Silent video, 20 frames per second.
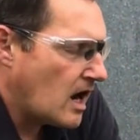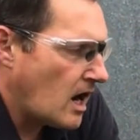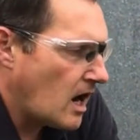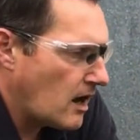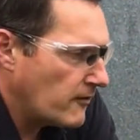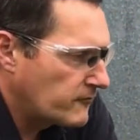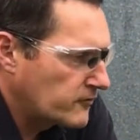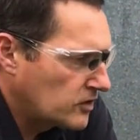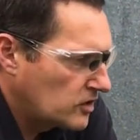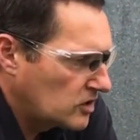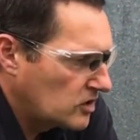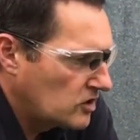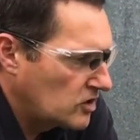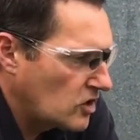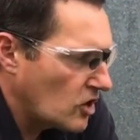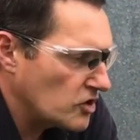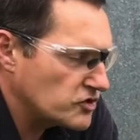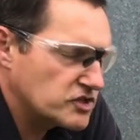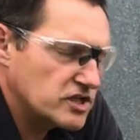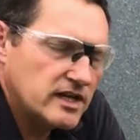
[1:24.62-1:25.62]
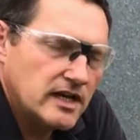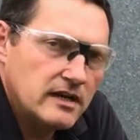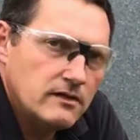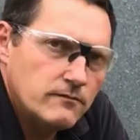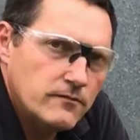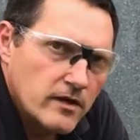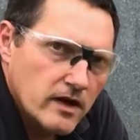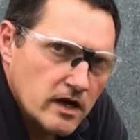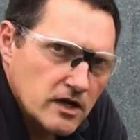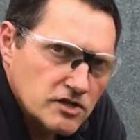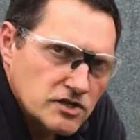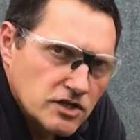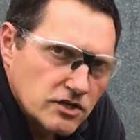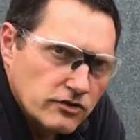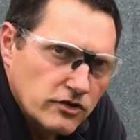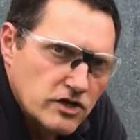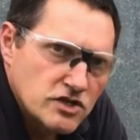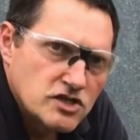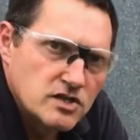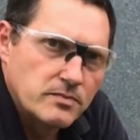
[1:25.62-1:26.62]
I've got an inverse
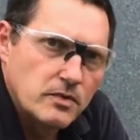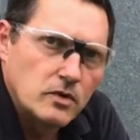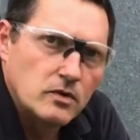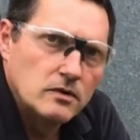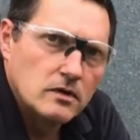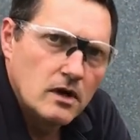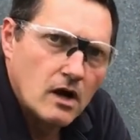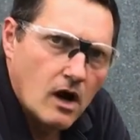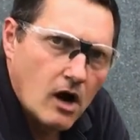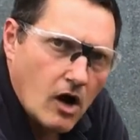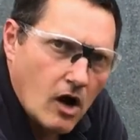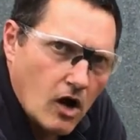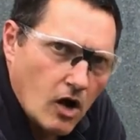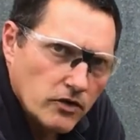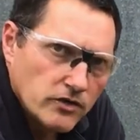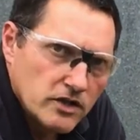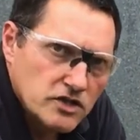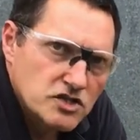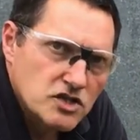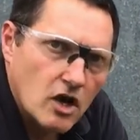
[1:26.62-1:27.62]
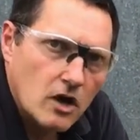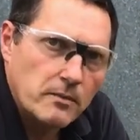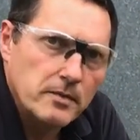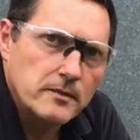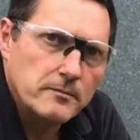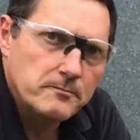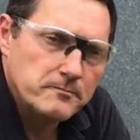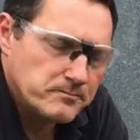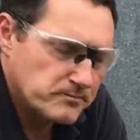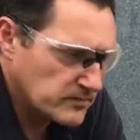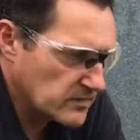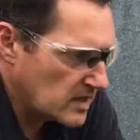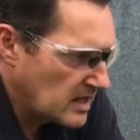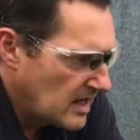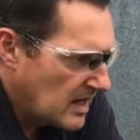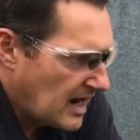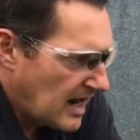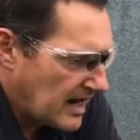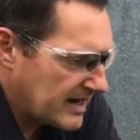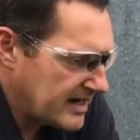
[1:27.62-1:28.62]
crucible on the top,
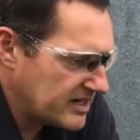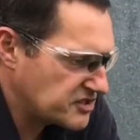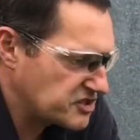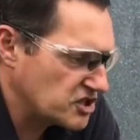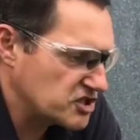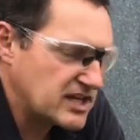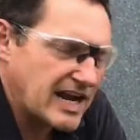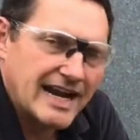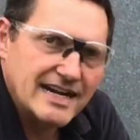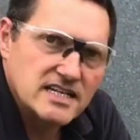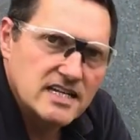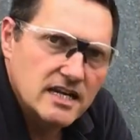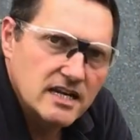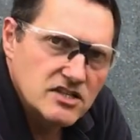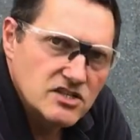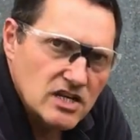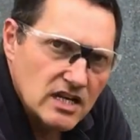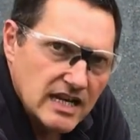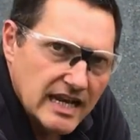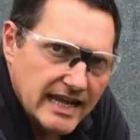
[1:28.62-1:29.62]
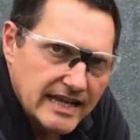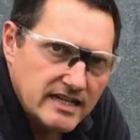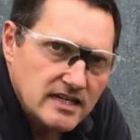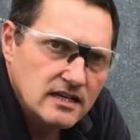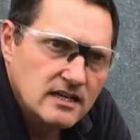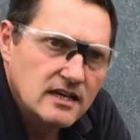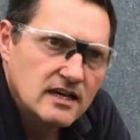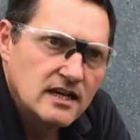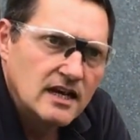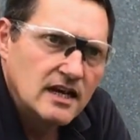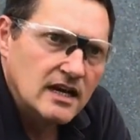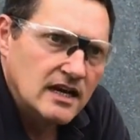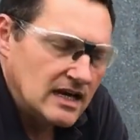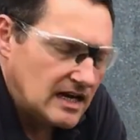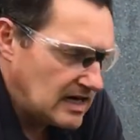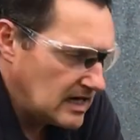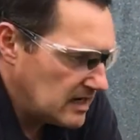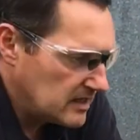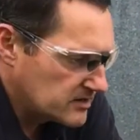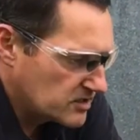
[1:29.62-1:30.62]
and that's just acting as a lid
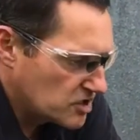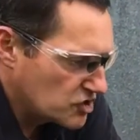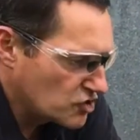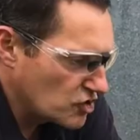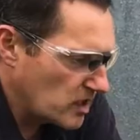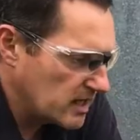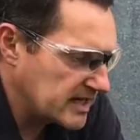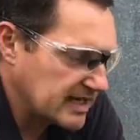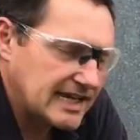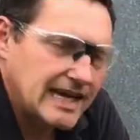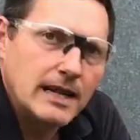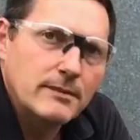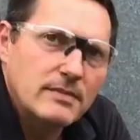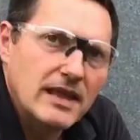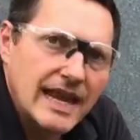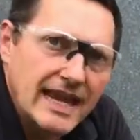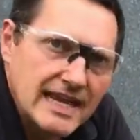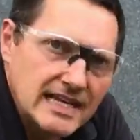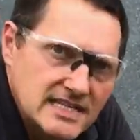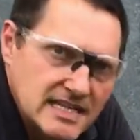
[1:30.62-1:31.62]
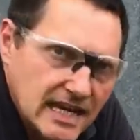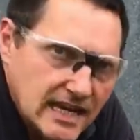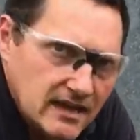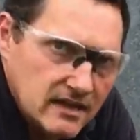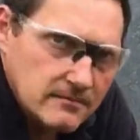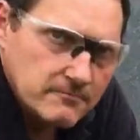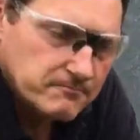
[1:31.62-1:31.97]
to try to keep the heat in.